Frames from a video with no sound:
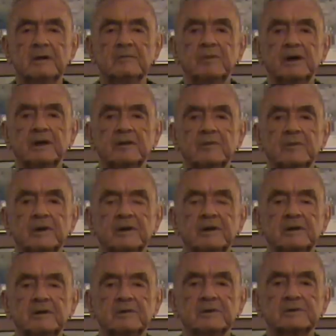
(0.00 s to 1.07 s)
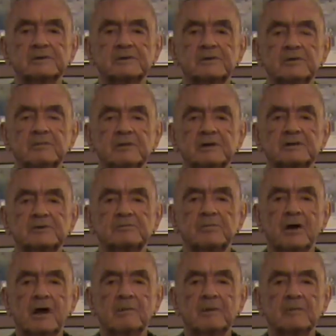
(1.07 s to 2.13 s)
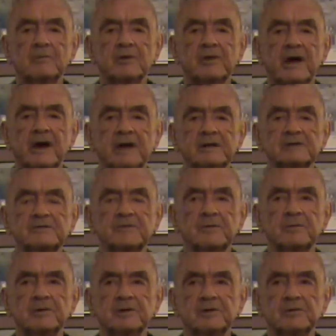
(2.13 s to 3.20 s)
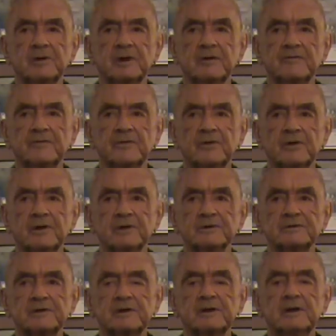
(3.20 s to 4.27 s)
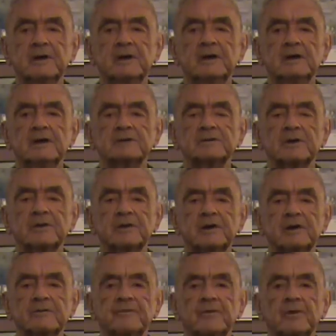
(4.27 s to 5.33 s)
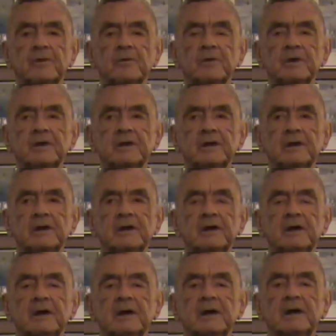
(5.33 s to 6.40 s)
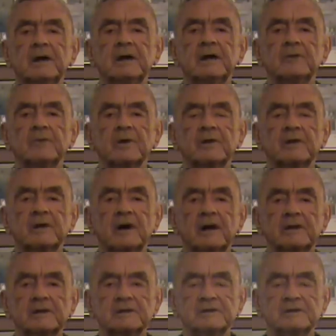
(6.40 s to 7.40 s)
but there was too much problem with ice for B-24s. So therefore, we were on the